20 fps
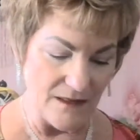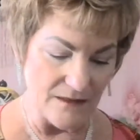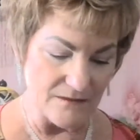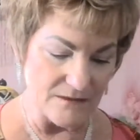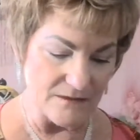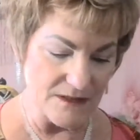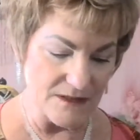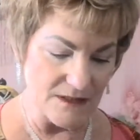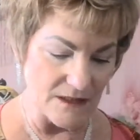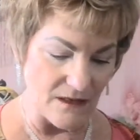
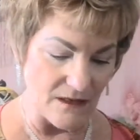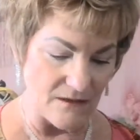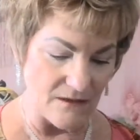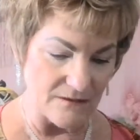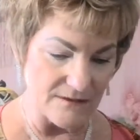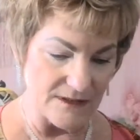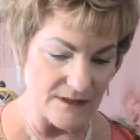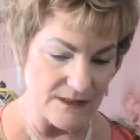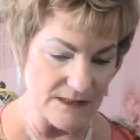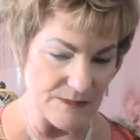Let's get all
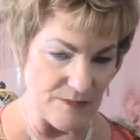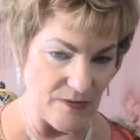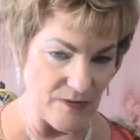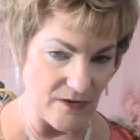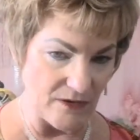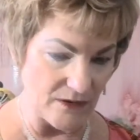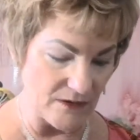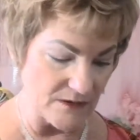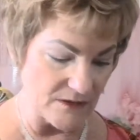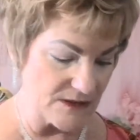these
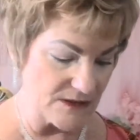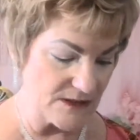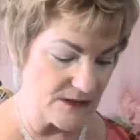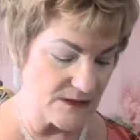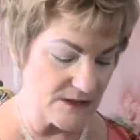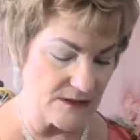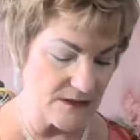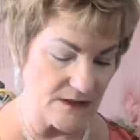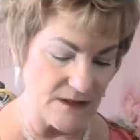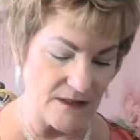parts
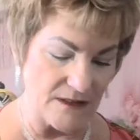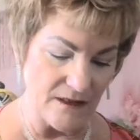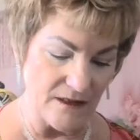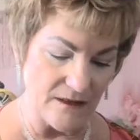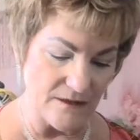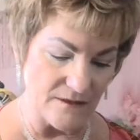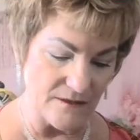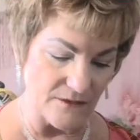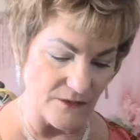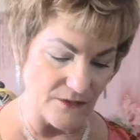
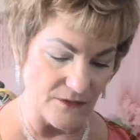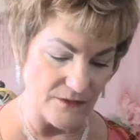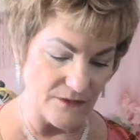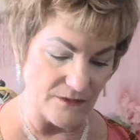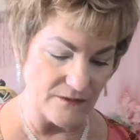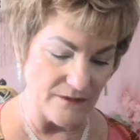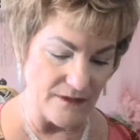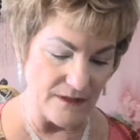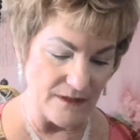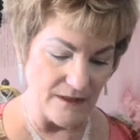
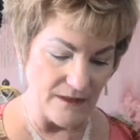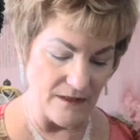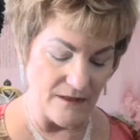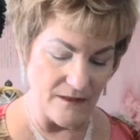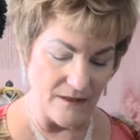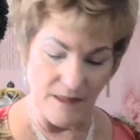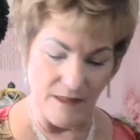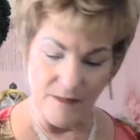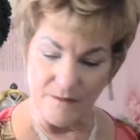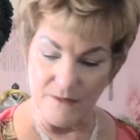together.
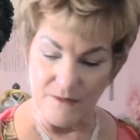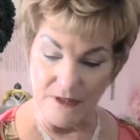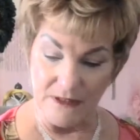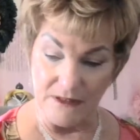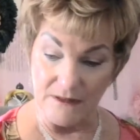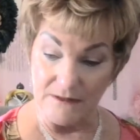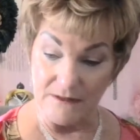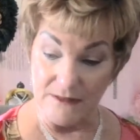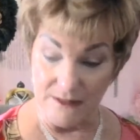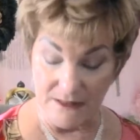But
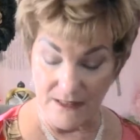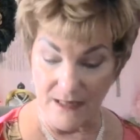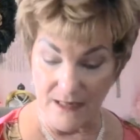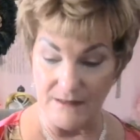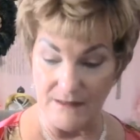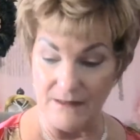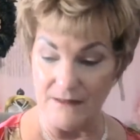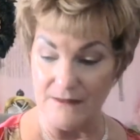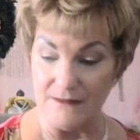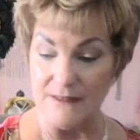it
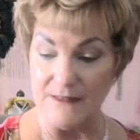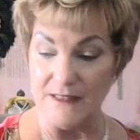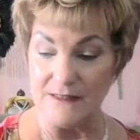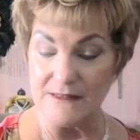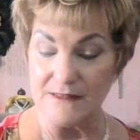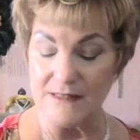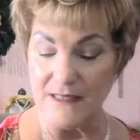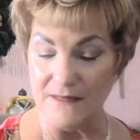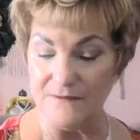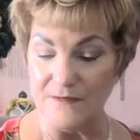
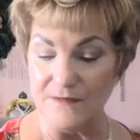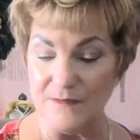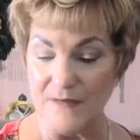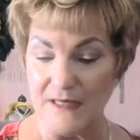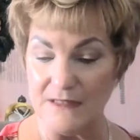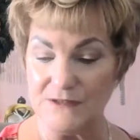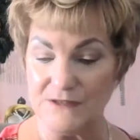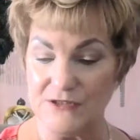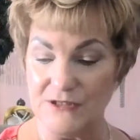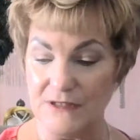does have the
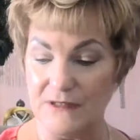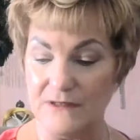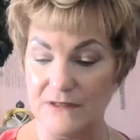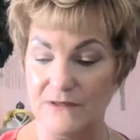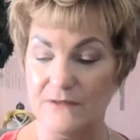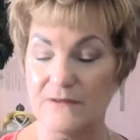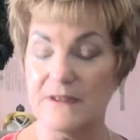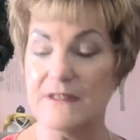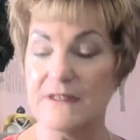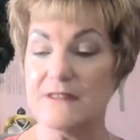matching
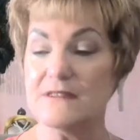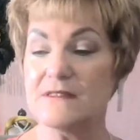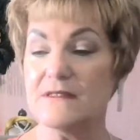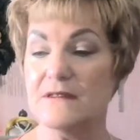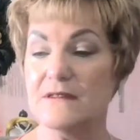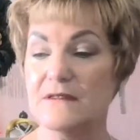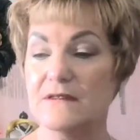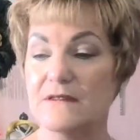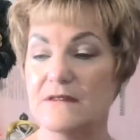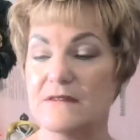earrings,
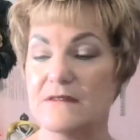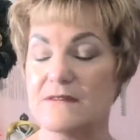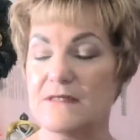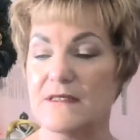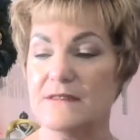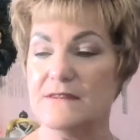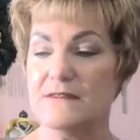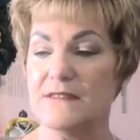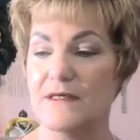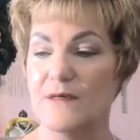and it is
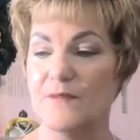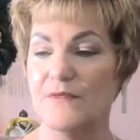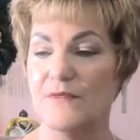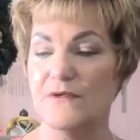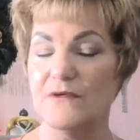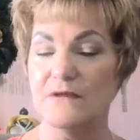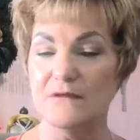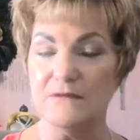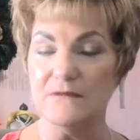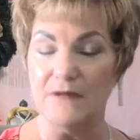a
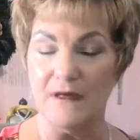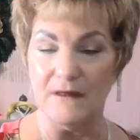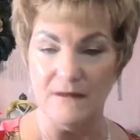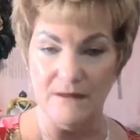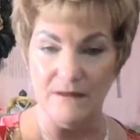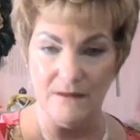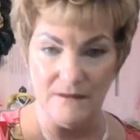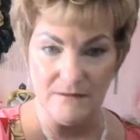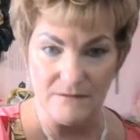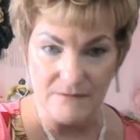double.
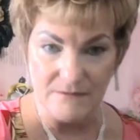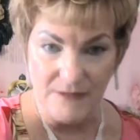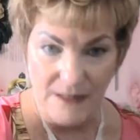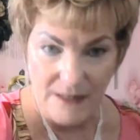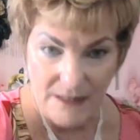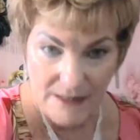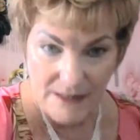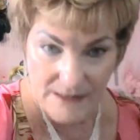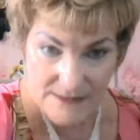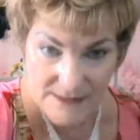
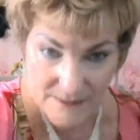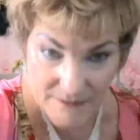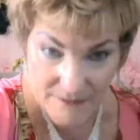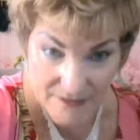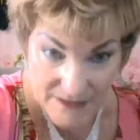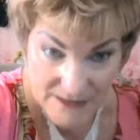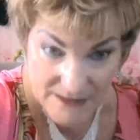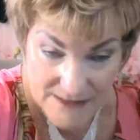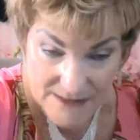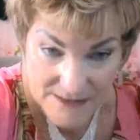Some of
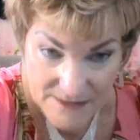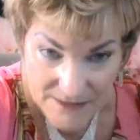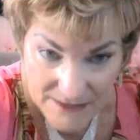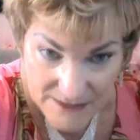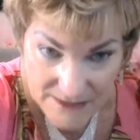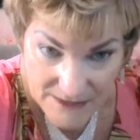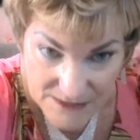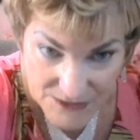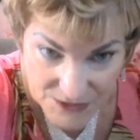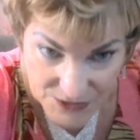these
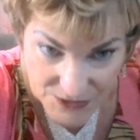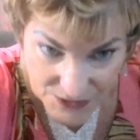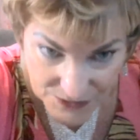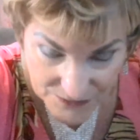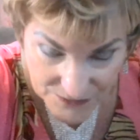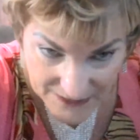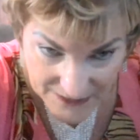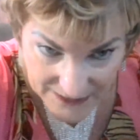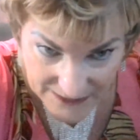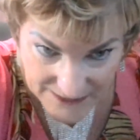things
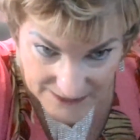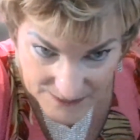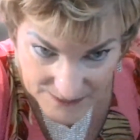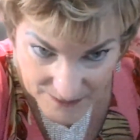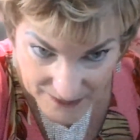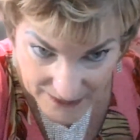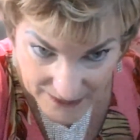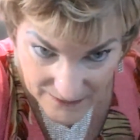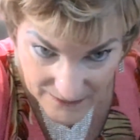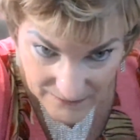do need to
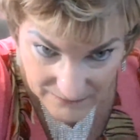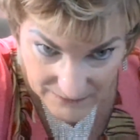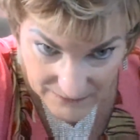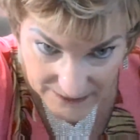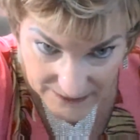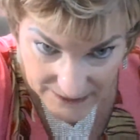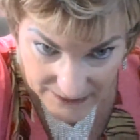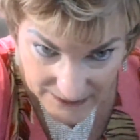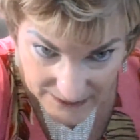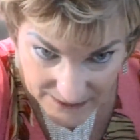be
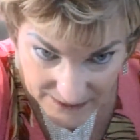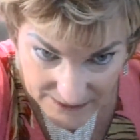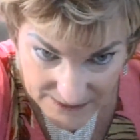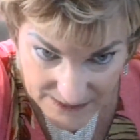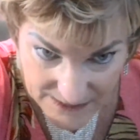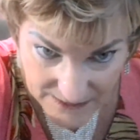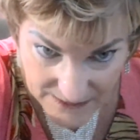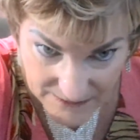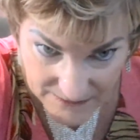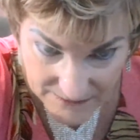
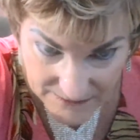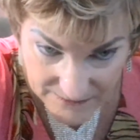cleaned.